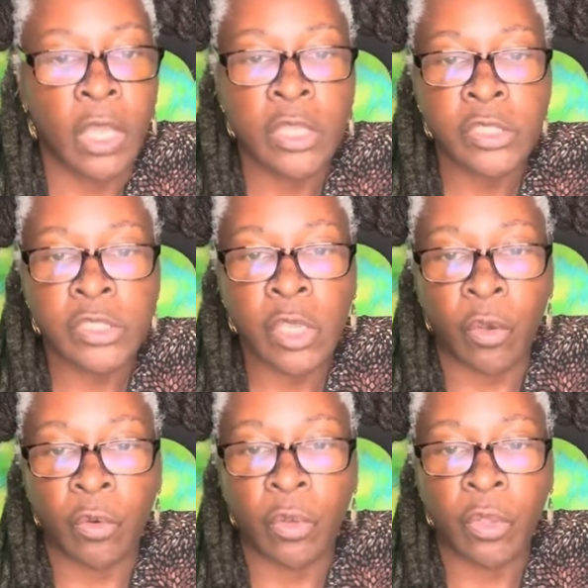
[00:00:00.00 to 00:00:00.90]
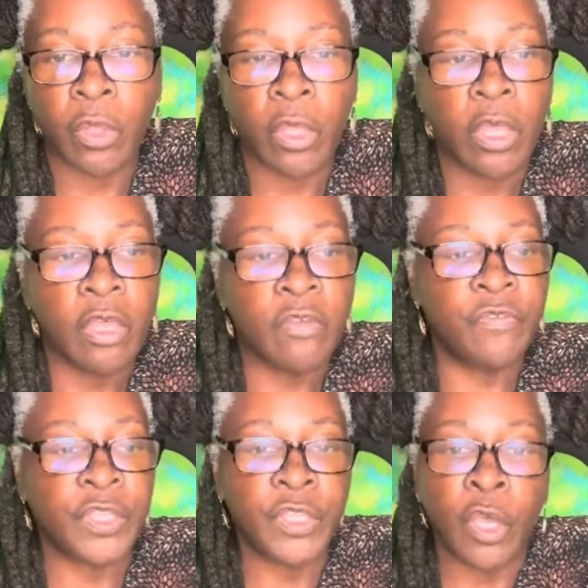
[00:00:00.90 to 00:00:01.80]
So,
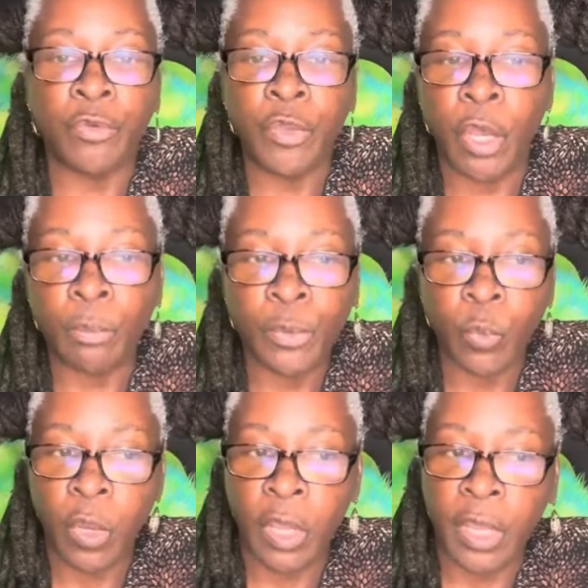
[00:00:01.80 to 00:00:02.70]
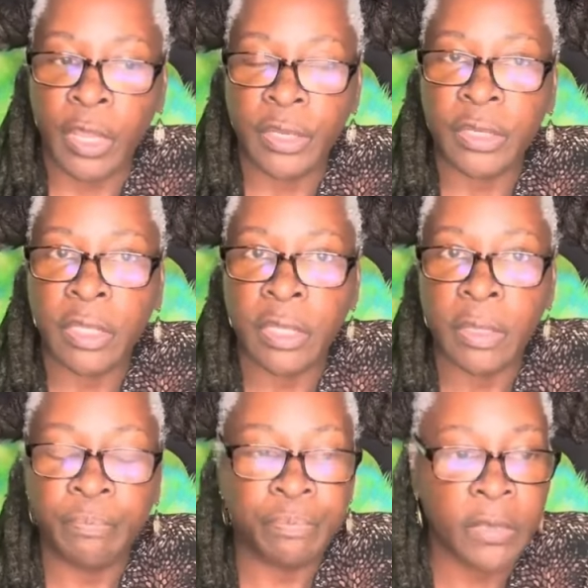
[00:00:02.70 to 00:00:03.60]
video number 1,
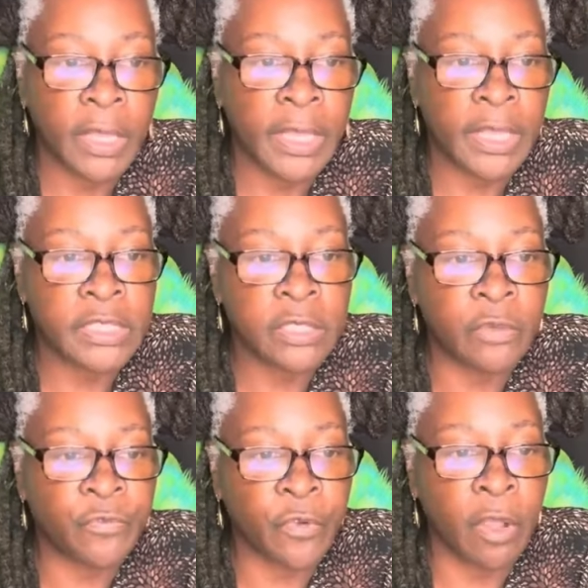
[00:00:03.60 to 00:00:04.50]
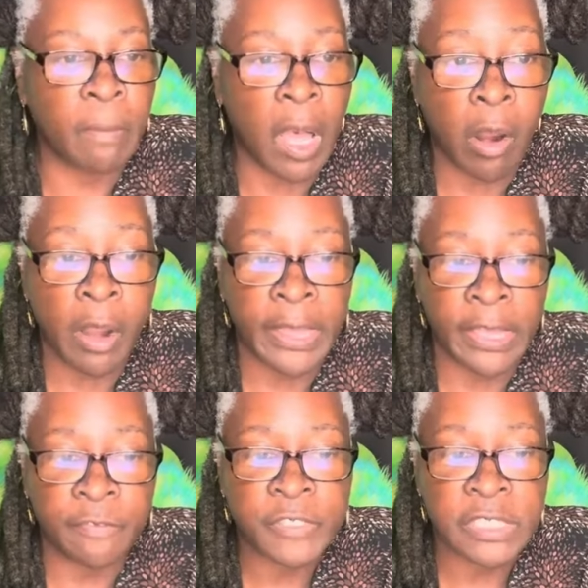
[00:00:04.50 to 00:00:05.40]
it's from
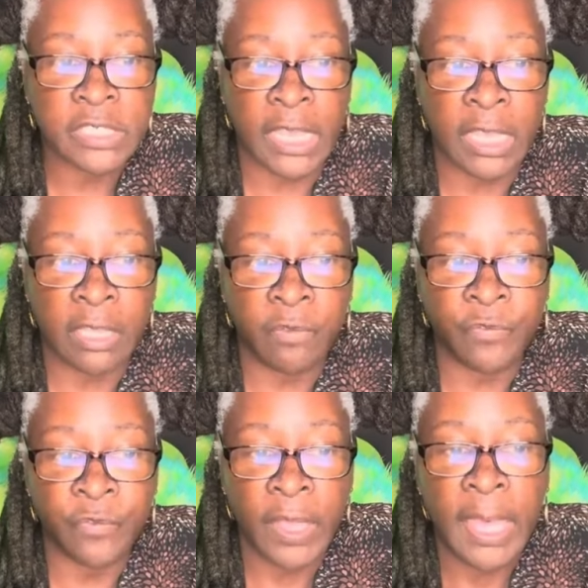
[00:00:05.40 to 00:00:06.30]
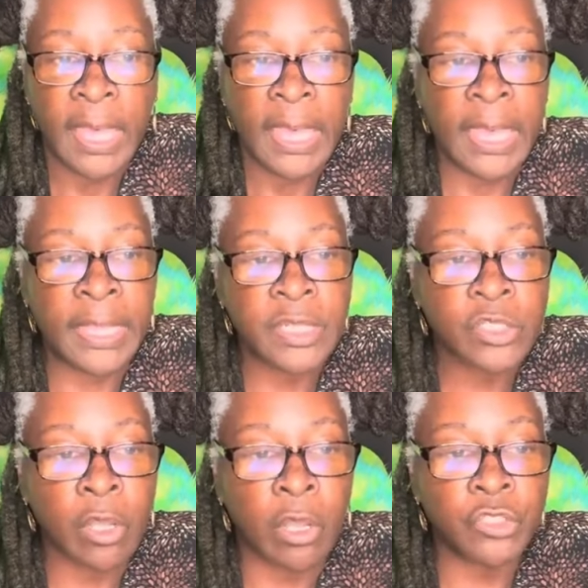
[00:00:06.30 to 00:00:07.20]
RF Safe, and
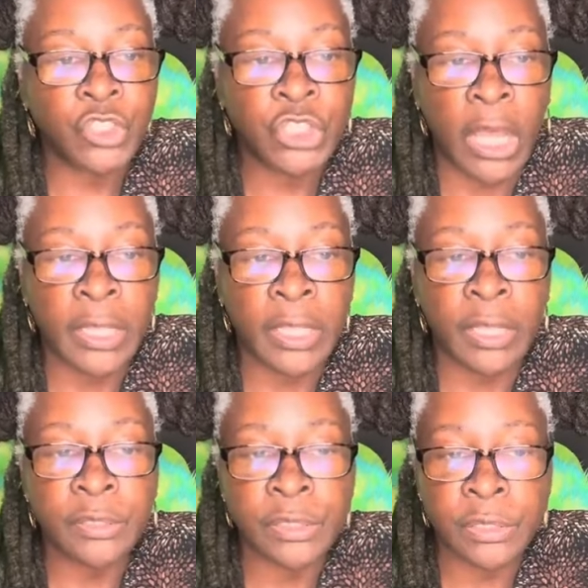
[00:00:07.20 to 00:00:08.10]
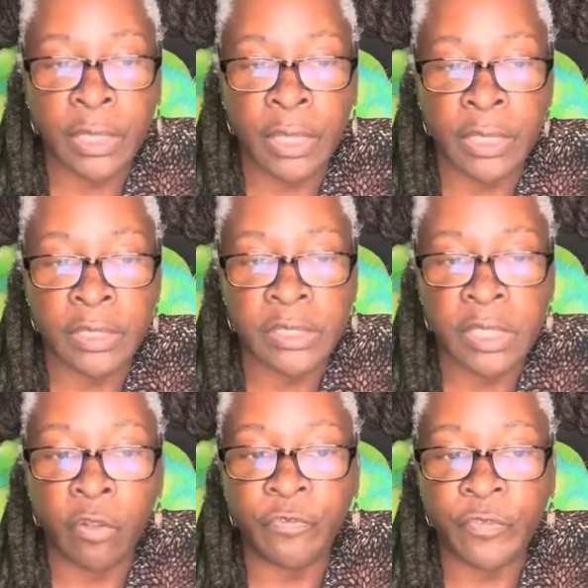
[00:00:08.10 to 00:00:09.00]
it's called Shocking Study,
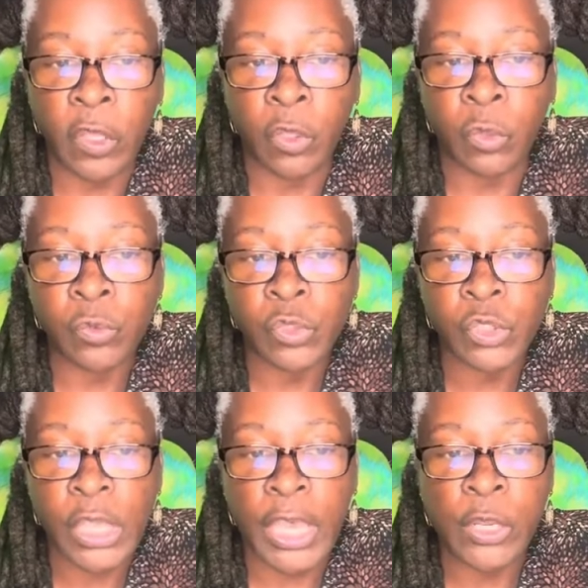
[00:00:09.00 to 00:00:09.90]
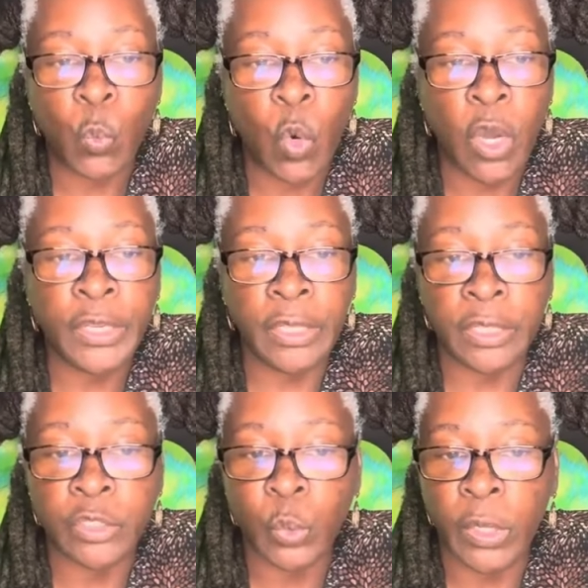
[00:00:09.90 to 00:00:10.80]
Cell Phones and 1
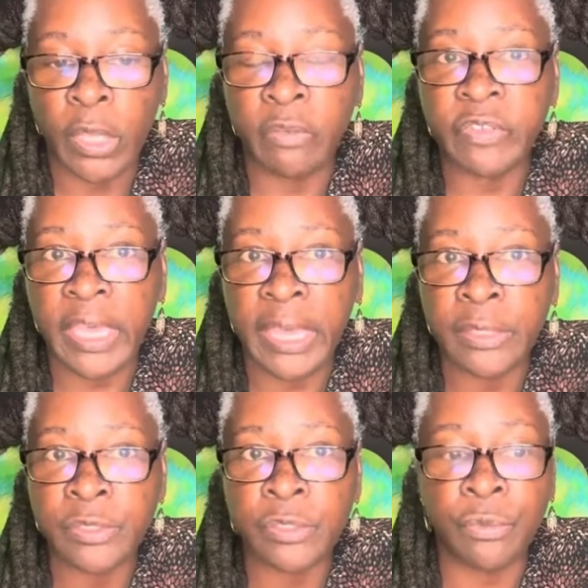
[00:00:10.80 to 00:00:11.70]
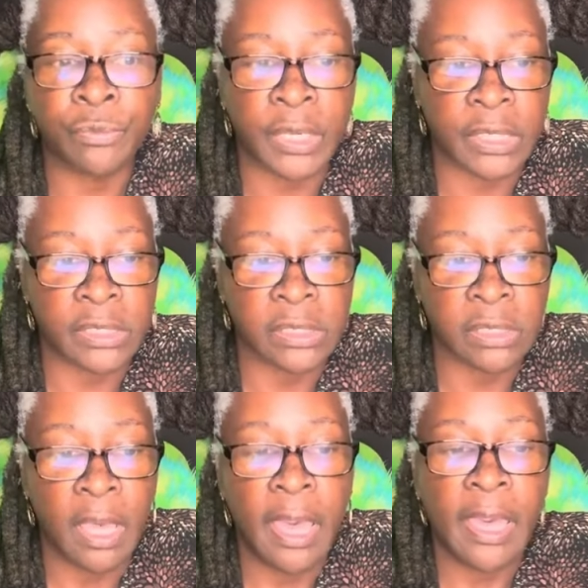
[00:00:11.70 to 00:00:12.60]
in 12 Cancer
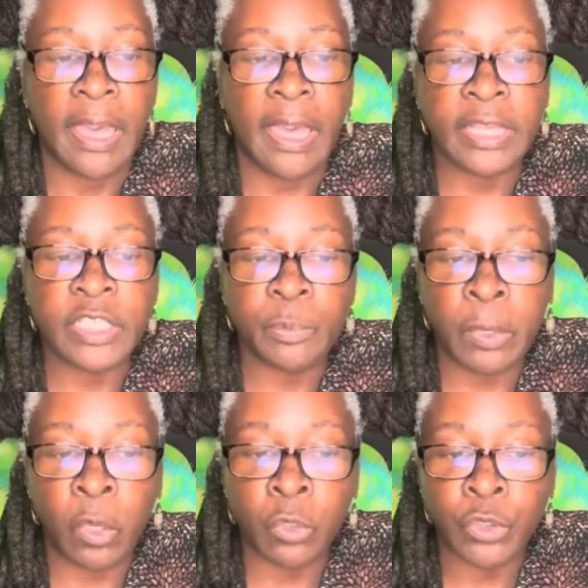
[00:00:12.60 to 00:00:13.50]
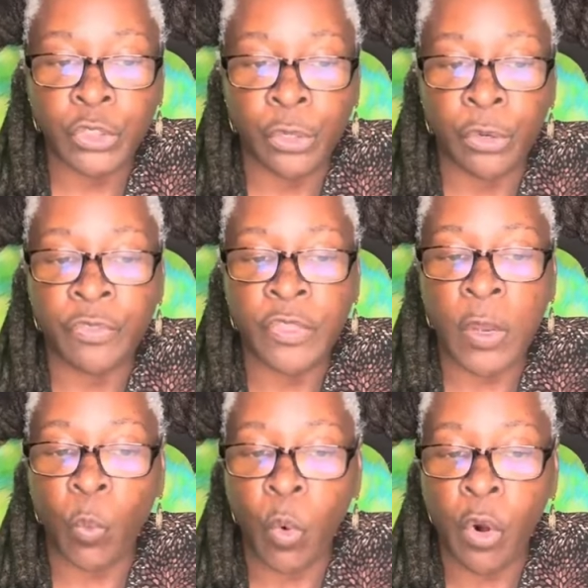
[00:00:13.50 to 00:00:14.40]
Risk, Exposure
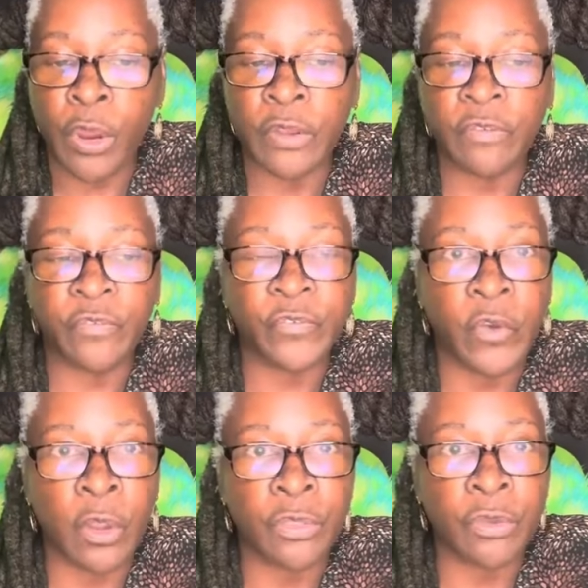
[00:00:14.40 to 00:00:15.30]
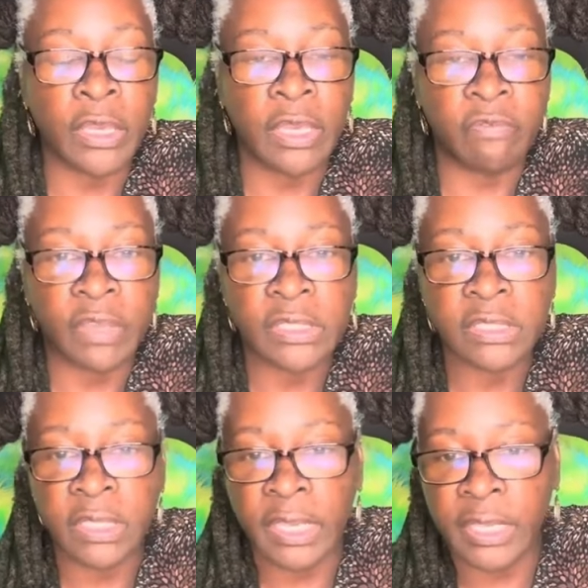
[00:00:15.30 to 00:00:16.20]
That Warrant Further
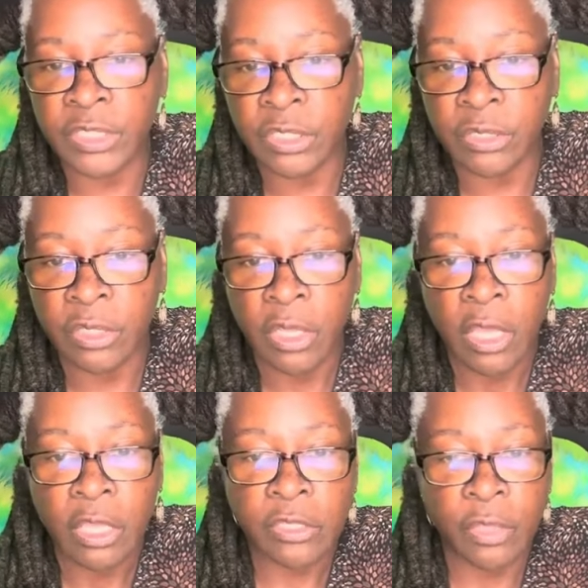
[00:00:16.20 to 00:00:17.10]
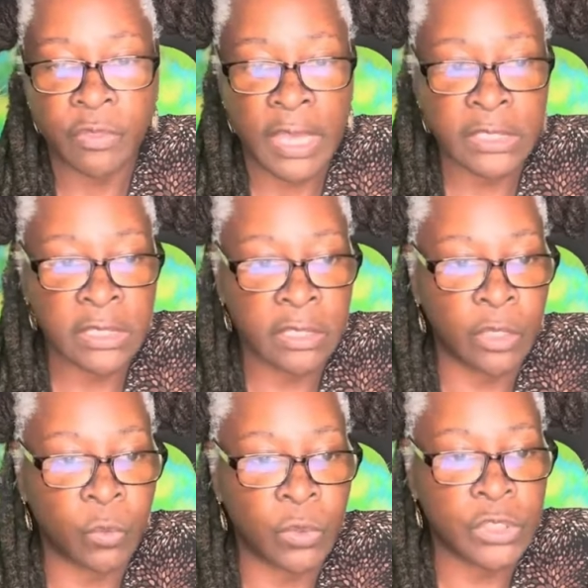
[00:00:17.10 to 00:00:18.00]
Investigation. So that's a
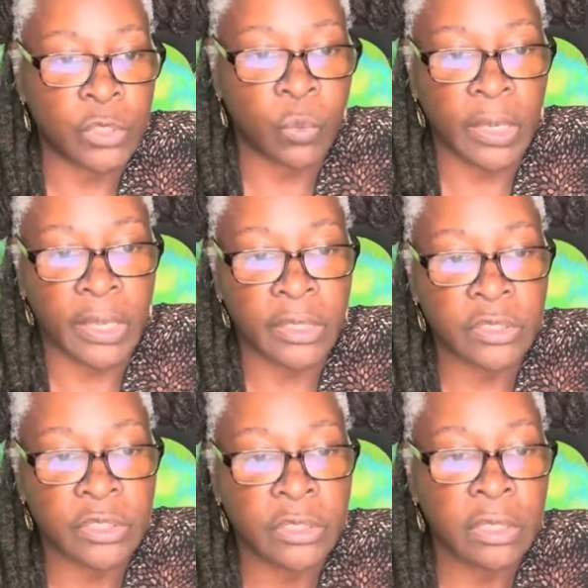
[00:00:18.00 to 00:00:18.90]
good one to watch.